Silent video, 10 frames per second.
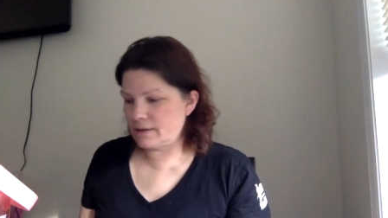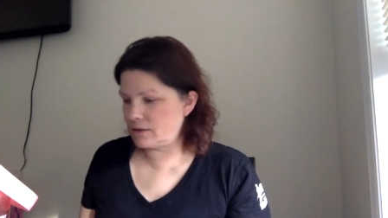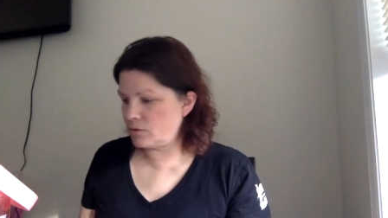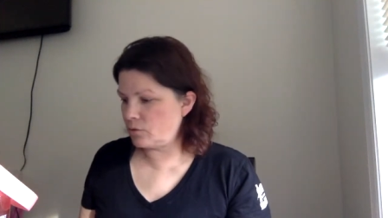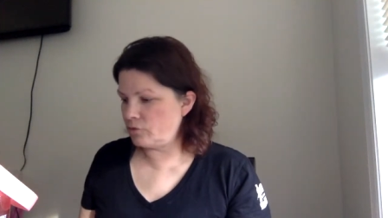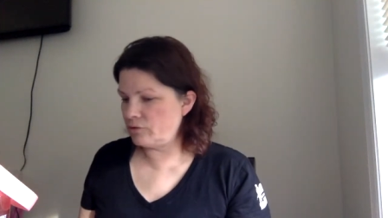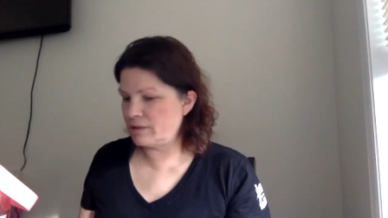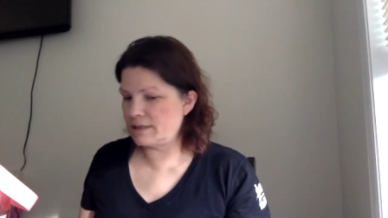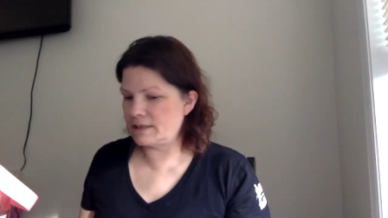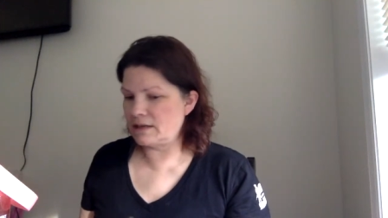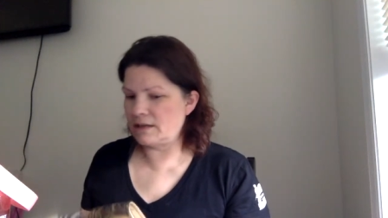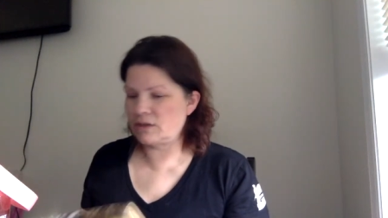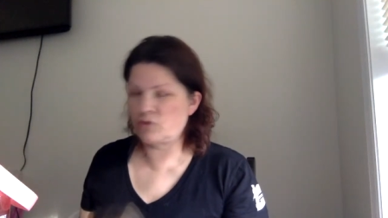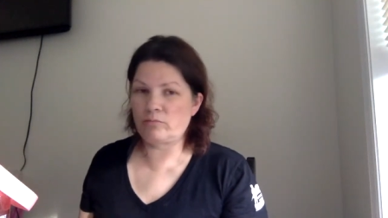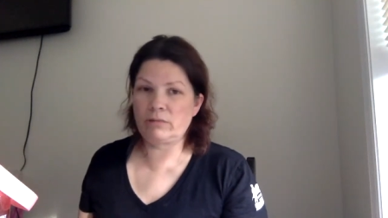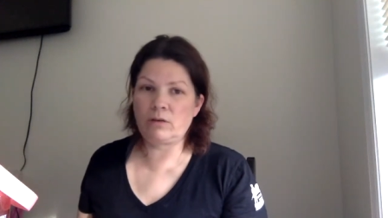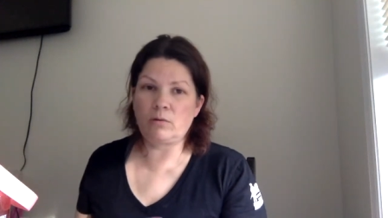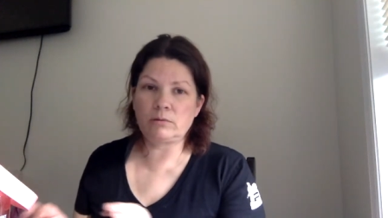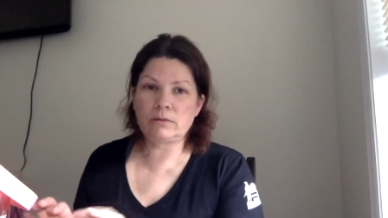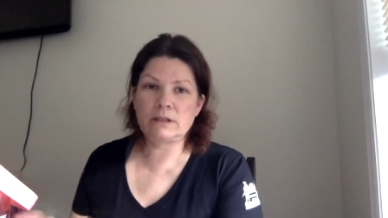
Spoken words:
I told you this is an extremely old one.